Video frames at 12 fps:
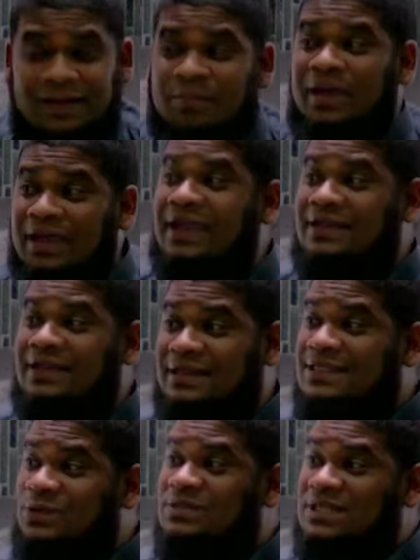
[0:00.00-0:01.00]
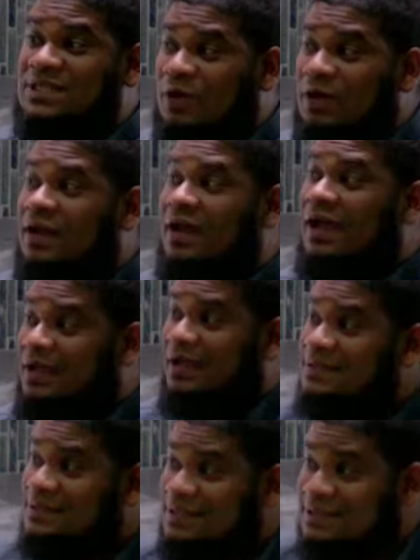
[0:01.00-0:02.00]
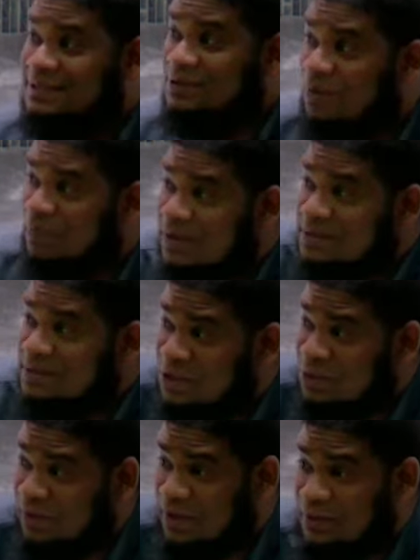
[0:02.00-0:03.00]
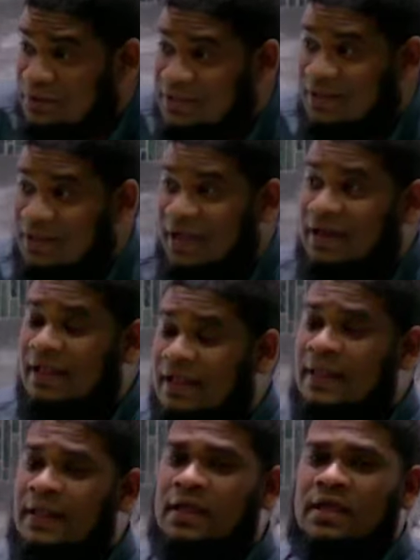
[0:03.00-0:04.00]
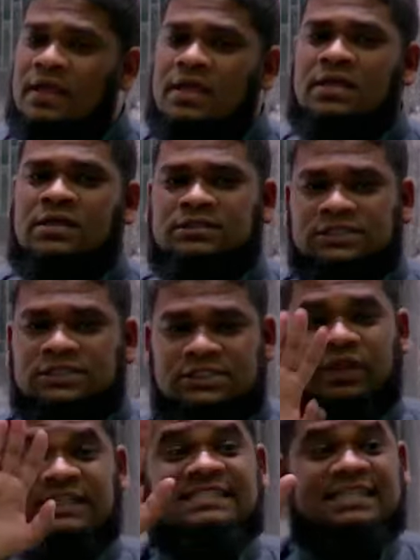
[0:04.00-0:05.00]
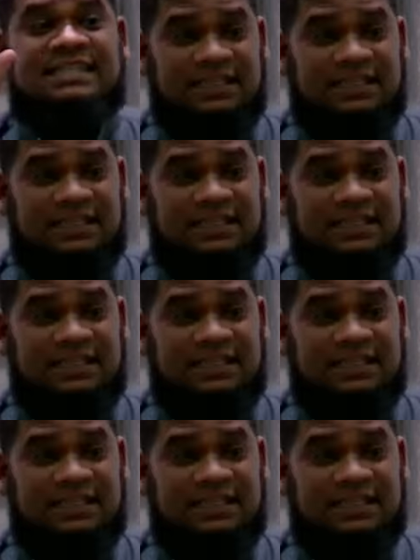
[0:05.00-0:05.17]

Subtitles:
And then mayyit, yes, when someone dies, yes, it's compulsory to make ghusl khair. So there's